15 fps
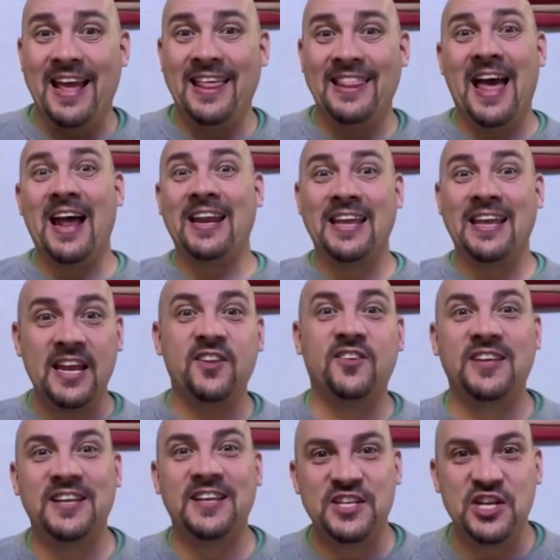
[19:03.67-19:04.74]
And that again
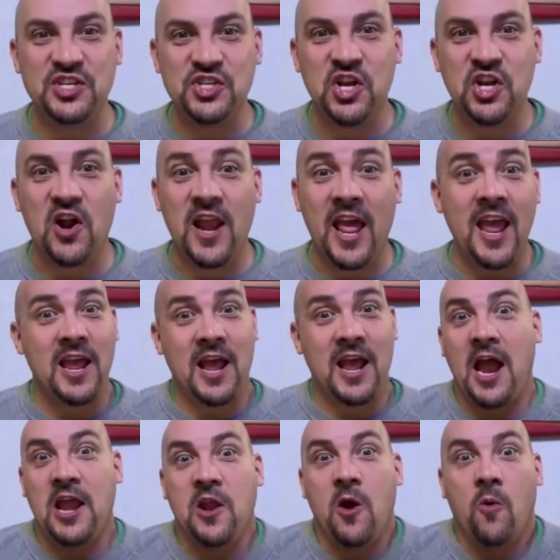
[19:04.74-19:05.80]
is contingent on, hey,
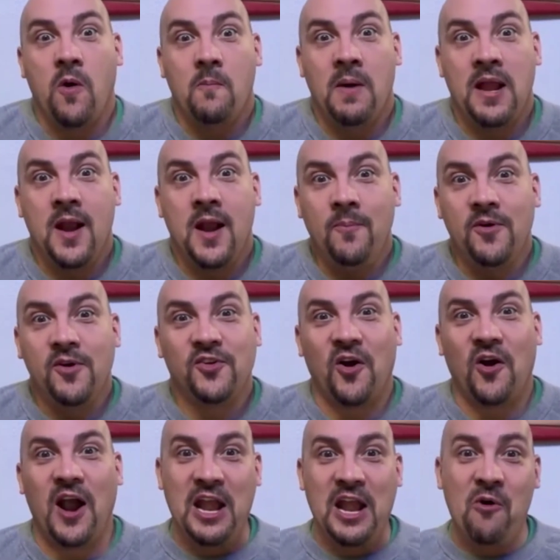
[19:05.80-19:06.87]
I know what my numbers are.